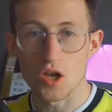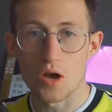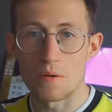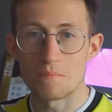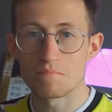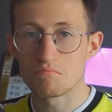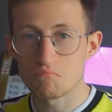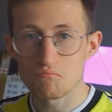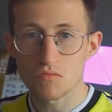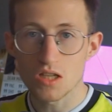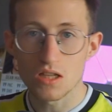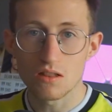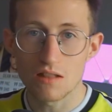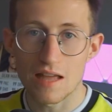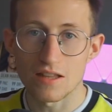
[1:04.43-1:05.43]
So,
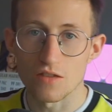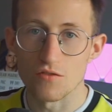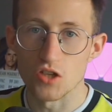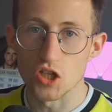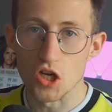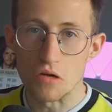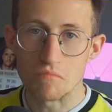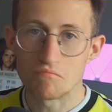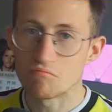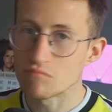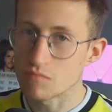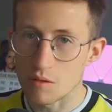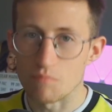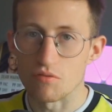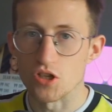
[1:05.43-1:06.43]
like the video.
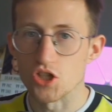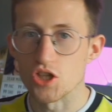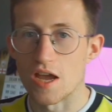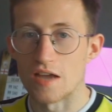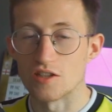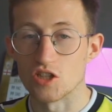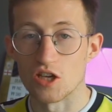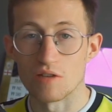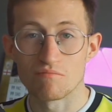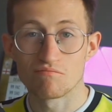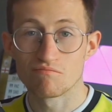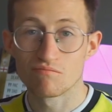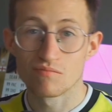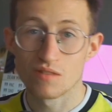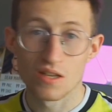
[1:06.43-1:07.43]
Appreciate
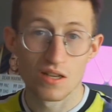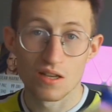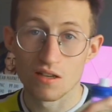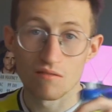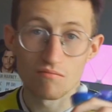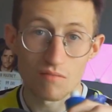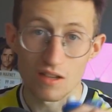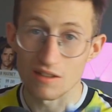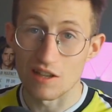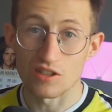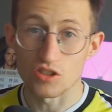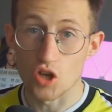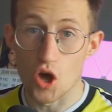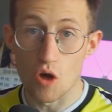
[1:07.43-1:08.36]
it. And let's